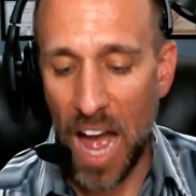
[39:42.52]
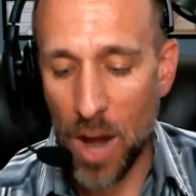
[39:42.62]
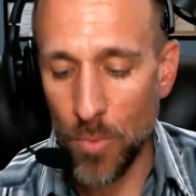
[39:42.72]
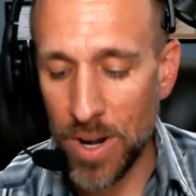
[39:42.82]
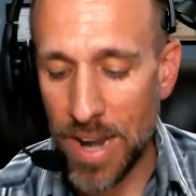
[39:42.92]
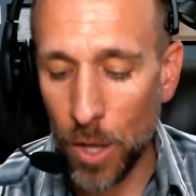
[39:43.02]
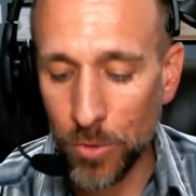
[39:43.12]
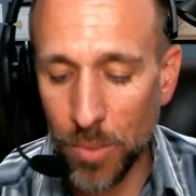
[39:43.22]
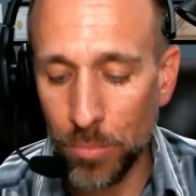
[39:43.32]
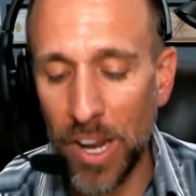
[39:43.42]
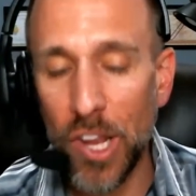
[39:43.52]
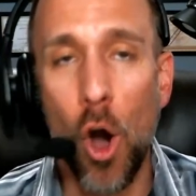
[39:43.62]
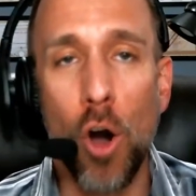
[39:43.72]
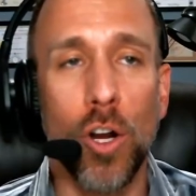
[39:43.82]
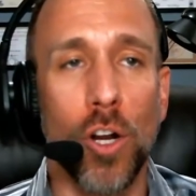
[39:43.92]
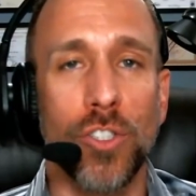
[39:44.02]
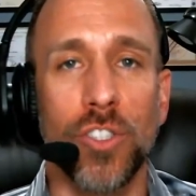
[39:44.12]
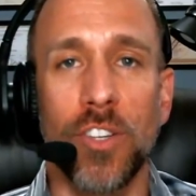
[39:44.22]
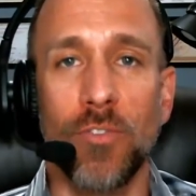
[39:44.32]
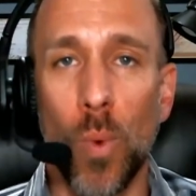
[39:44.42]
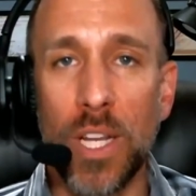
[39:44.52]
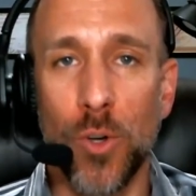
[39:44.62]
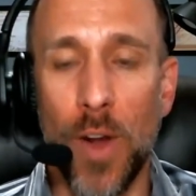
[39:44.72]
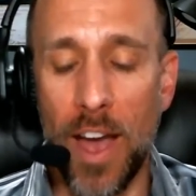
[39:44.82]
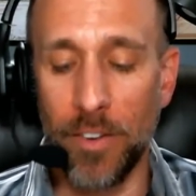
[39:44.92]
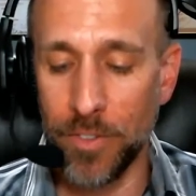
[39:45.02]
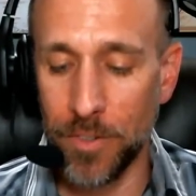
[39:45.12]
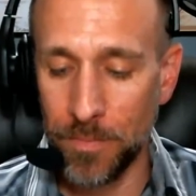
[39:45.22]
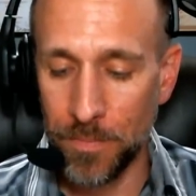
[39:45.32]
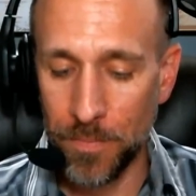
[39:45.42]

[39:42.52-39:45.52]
I renounce and break all curses of witchcraft,